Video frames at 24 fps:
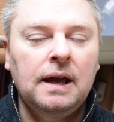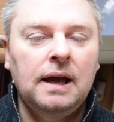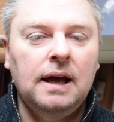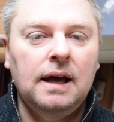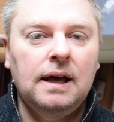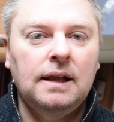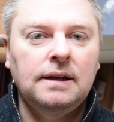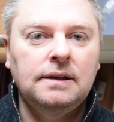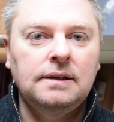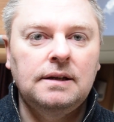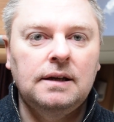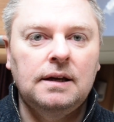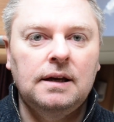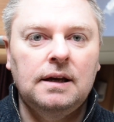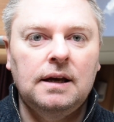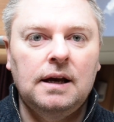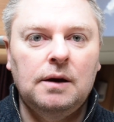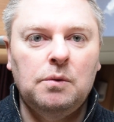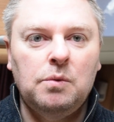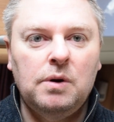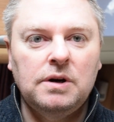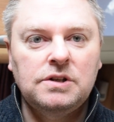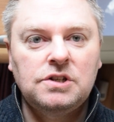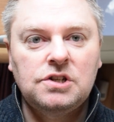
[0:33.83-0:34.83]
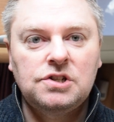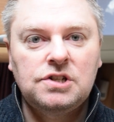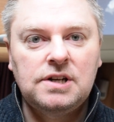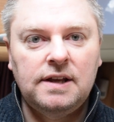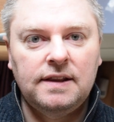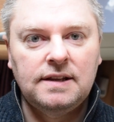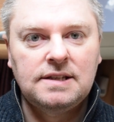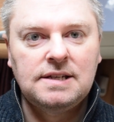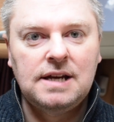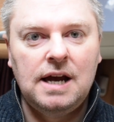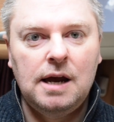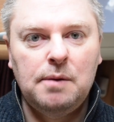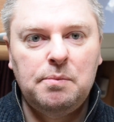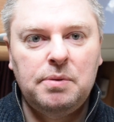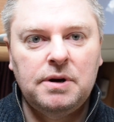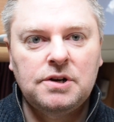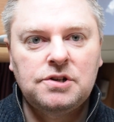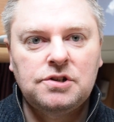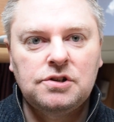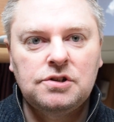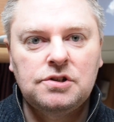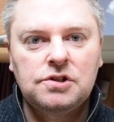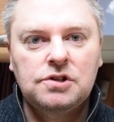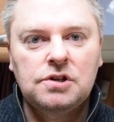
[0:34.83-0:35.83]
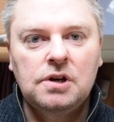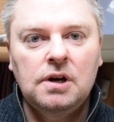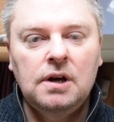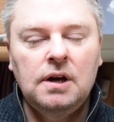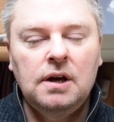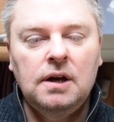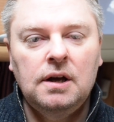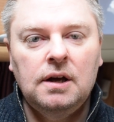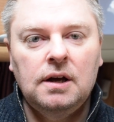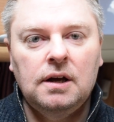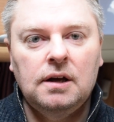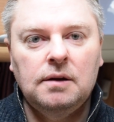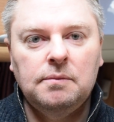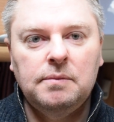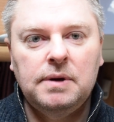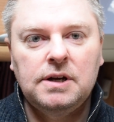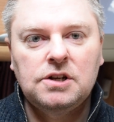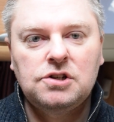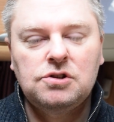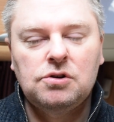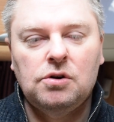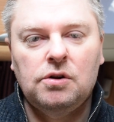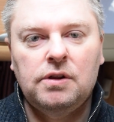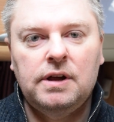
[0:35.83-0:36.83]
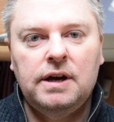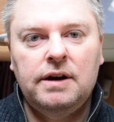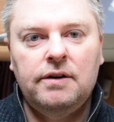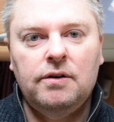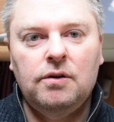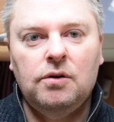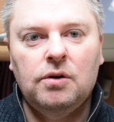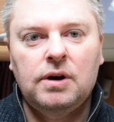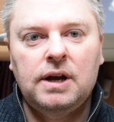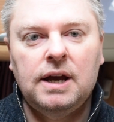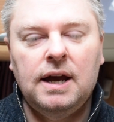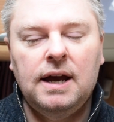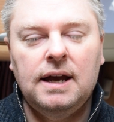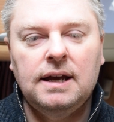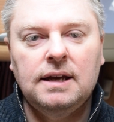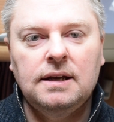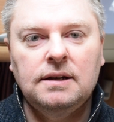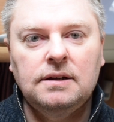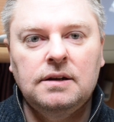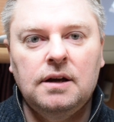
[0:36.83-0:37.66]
And I wanted to check the tyre pressures and make sure they're okay.